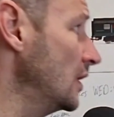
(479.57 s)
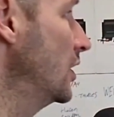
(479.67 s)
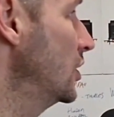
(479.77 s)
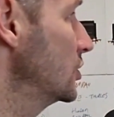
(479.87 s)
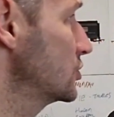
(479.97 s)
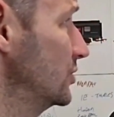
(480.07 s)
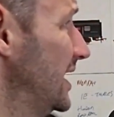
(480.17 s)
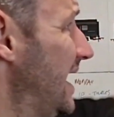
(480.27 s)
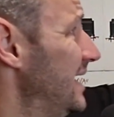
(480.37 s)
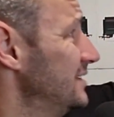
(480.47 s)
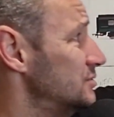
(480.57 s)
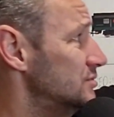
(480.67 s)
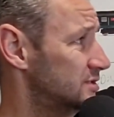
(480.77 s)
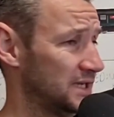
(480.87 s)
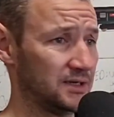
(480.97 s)
So an actual
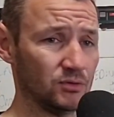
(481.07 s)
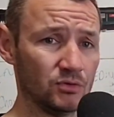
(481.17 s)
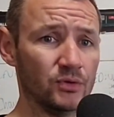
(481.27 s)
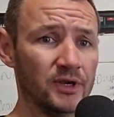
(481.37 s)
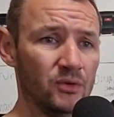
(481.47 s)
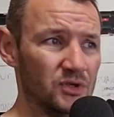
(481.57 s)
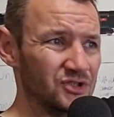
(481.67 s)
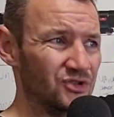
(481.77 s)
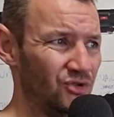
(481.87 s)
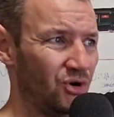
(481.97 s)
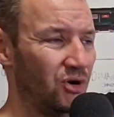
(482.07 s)
signal going out is not